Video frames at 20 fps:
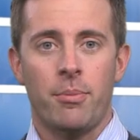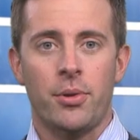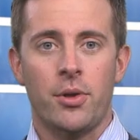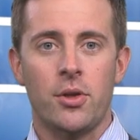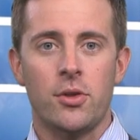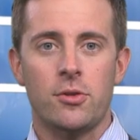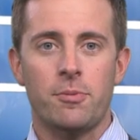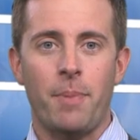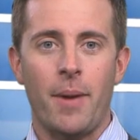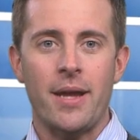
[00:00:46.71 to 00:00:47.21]

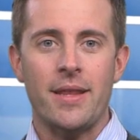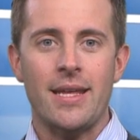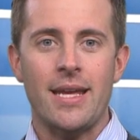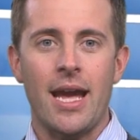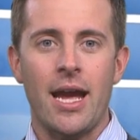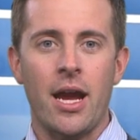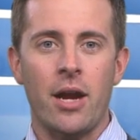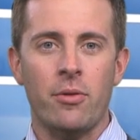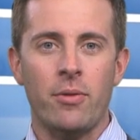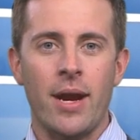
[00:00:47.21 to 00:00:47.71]
Produced by
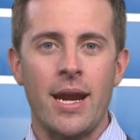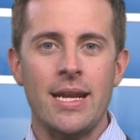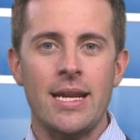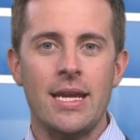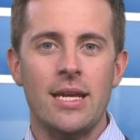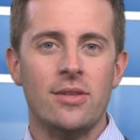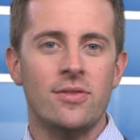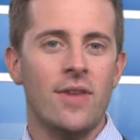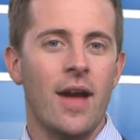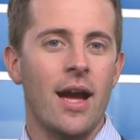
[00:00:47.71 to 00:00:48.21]
the
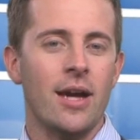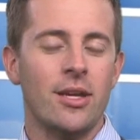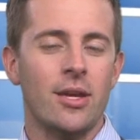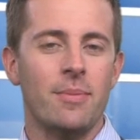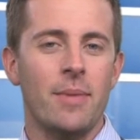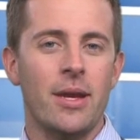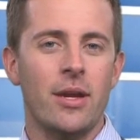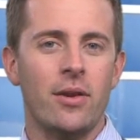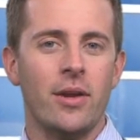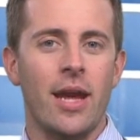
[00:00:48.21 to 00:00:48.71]
Iranian
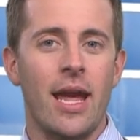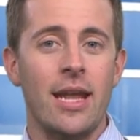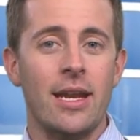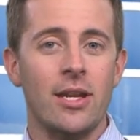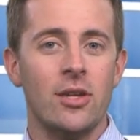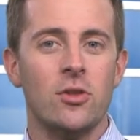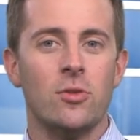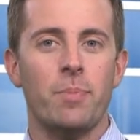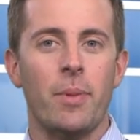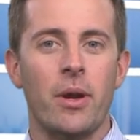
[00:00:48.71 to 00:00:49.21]
Documentary
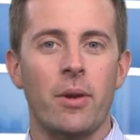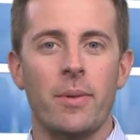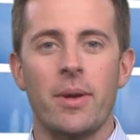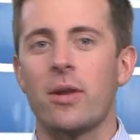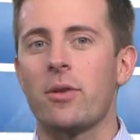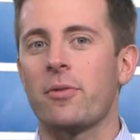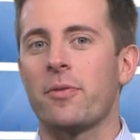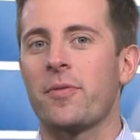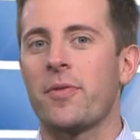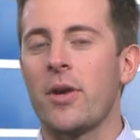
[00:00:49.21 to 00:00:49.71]
and
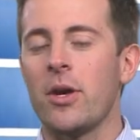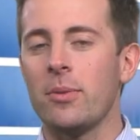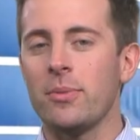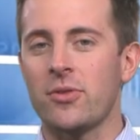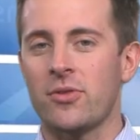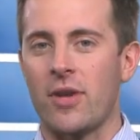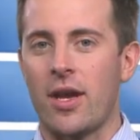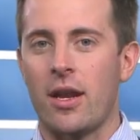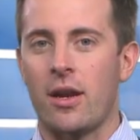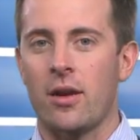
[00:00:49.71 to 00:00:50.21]
Experimental
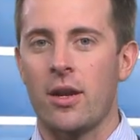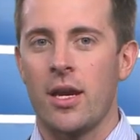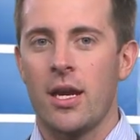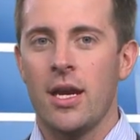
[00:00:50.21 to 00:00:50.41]
Film Center,